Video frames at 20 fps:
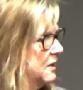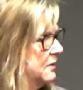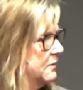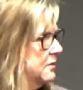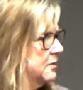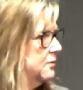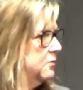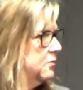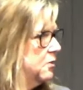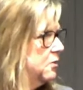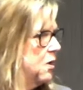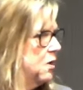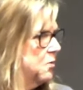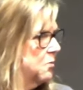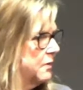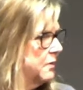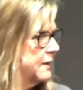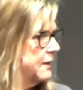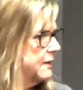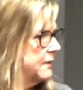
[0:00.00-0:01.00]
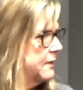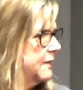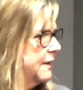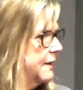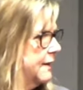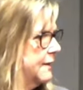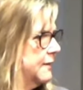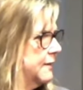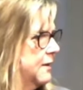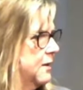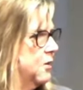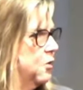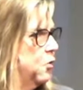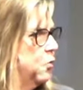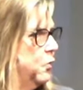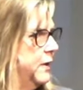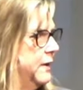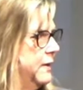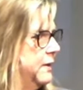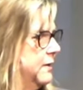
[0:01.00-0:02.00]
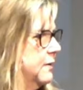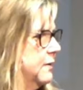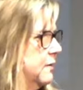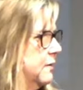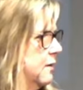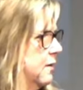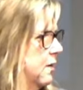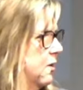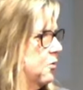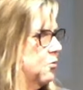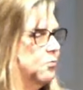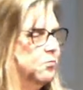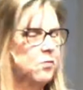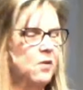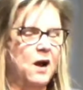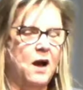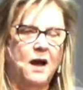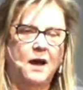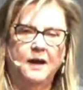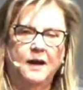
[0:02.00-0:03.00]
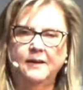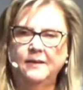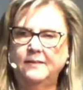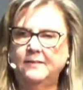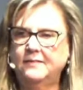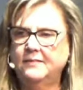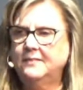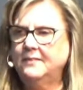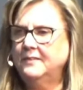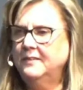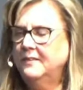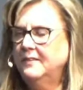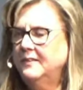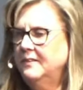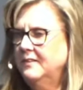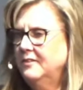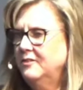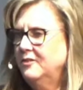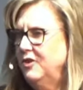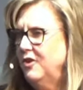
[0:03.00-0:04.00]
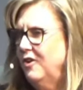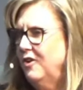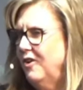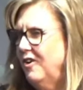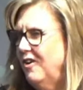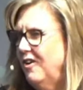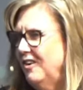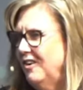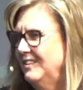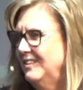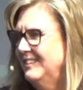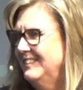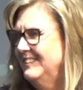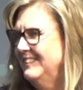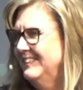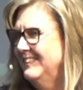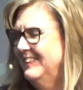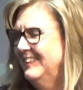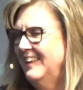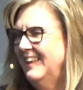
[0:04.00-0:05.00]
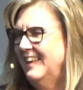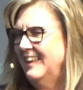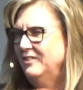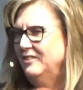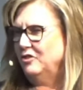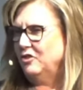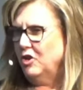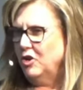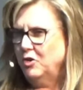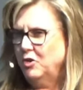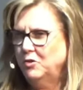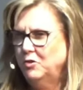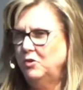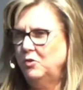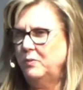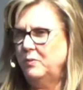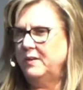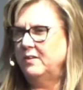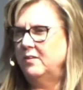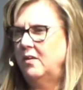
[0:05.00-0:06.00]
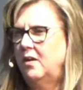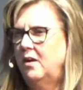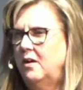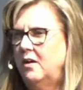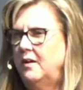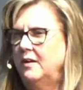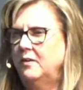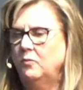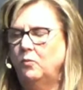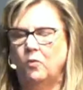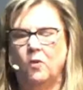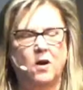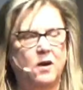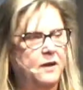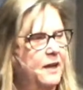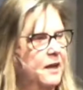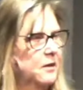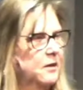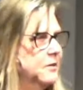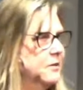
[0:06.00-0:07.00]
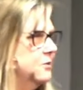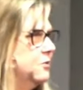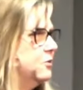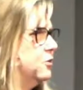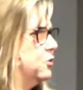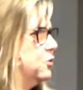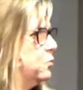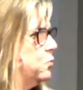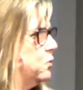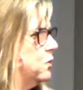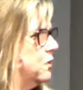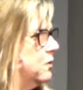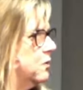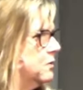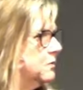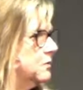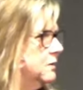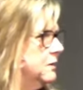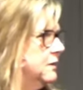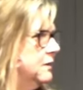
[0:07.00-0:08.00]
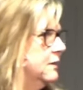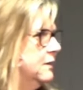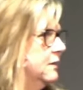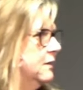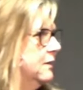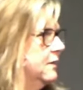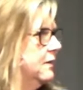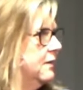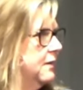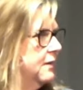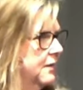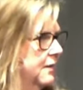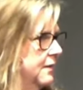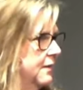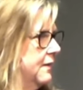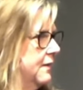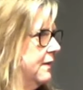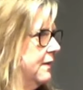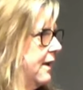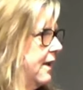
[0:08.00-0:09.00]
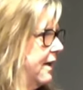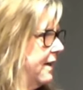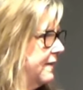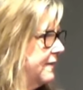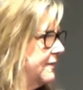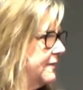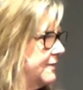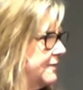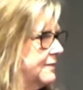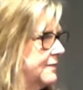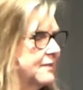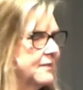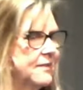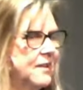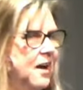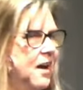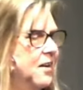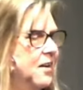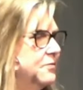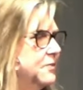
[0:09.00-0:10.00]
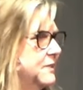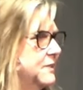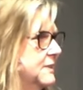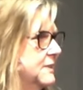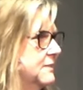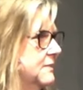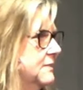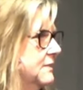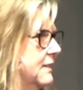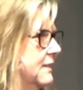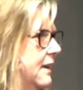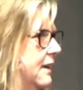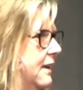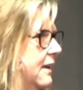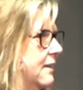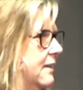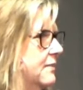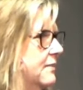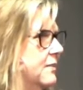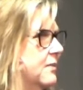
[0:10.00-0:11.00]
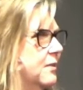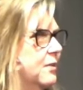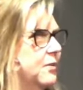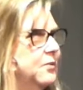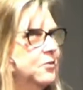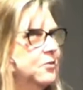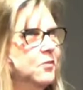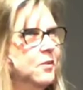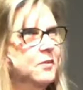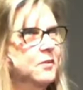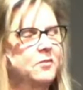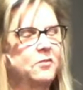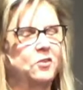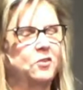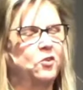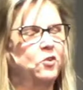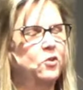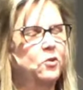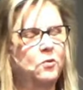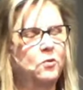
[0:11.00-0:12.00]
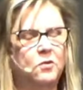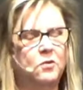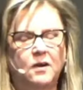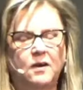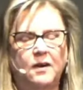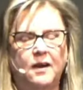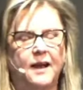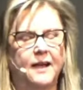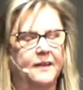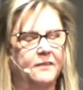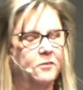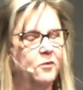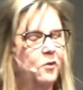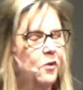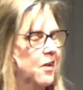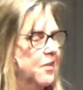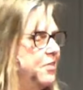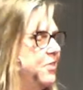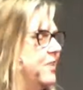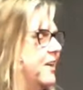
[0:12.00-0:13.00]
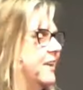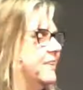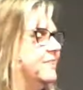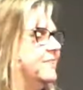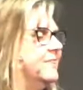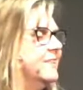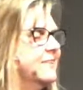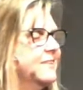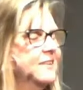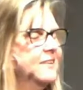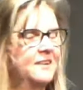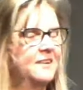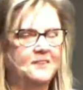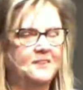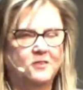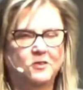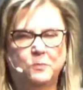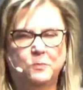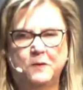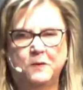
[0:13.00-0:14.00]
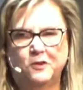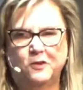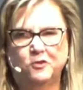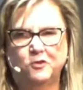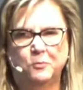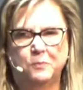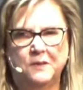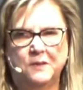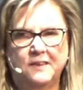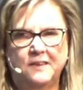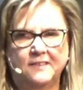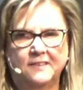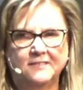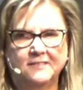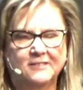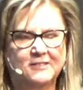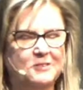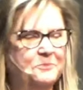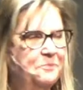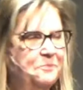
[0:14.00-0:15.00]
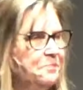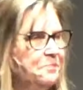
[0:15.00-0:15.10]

to knowing that we can rise tall and know who we are and walk out into the world as confident and secure and authentic spiritual beings.